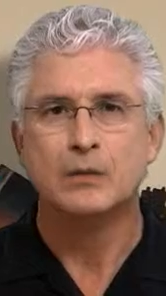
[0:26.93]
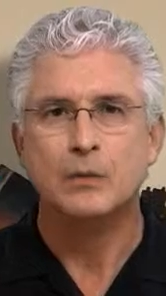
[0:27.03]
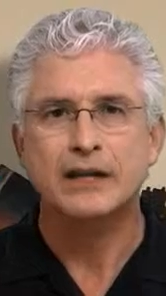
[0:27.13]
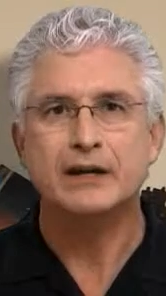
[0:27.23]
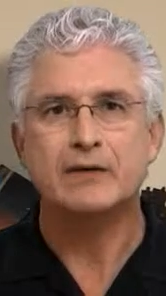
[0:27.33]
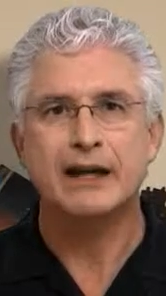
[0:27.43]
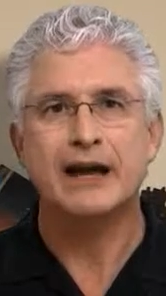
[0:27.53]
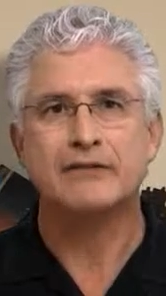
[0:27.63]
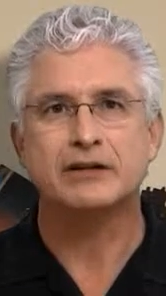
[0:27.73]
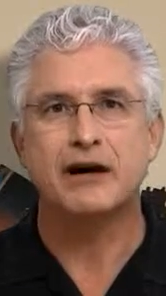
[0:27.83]
we don't
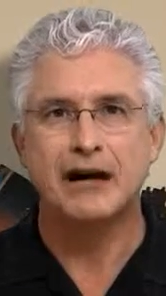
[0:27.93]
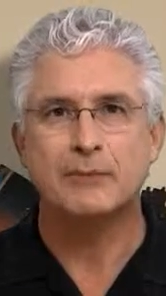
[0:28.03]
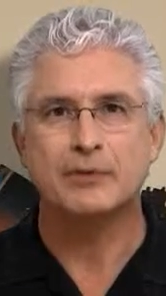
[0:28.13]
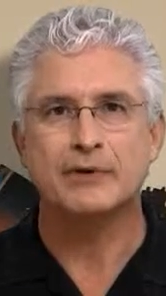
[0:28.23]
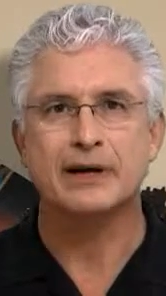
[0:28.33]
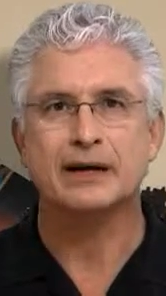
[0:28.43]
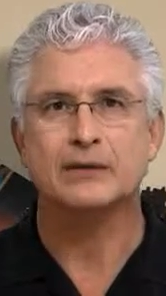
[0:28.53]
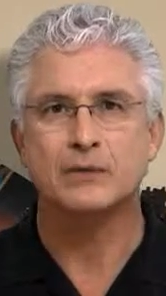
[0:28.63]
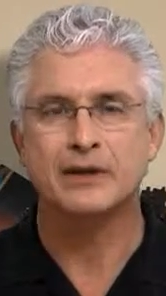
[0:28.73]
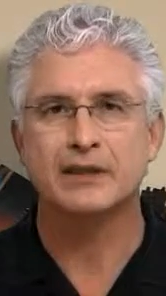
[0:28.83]
have to
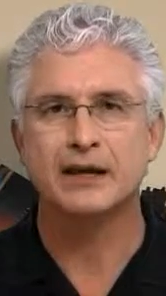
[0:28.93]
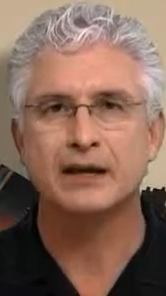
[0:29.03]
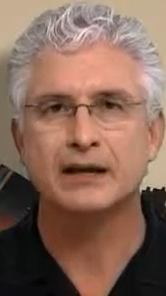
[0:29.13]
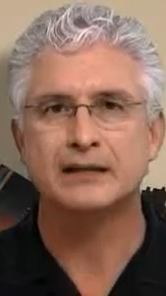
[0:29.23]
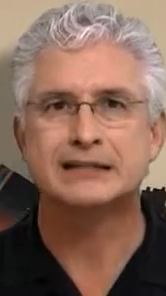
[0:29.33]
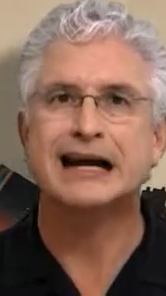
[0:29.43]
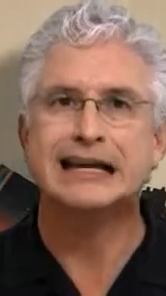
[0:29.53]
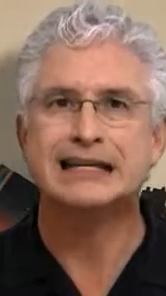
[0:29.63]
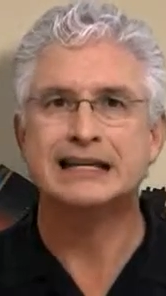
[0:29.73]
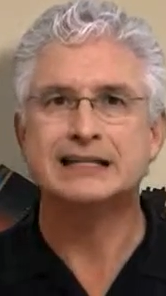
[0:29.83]
operate with a
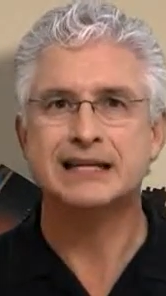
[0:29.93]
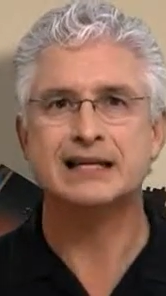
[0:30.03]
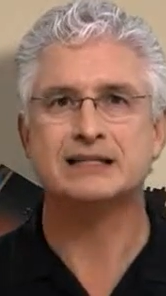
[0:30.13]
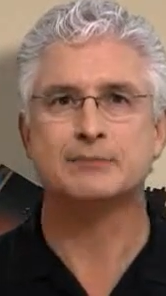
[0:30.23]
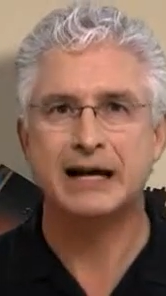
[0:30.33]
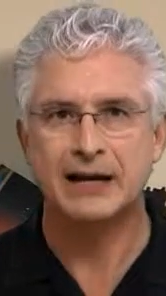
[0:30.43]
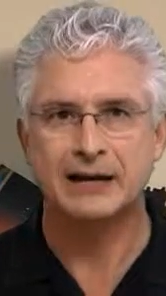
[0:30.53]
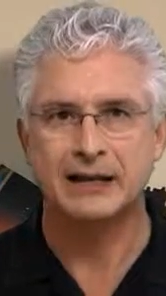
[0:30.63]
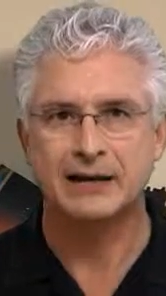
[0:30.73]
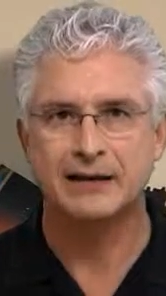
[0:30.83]
tight and tense
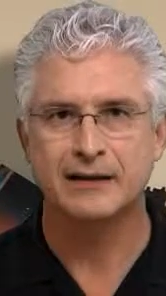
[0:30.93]
body.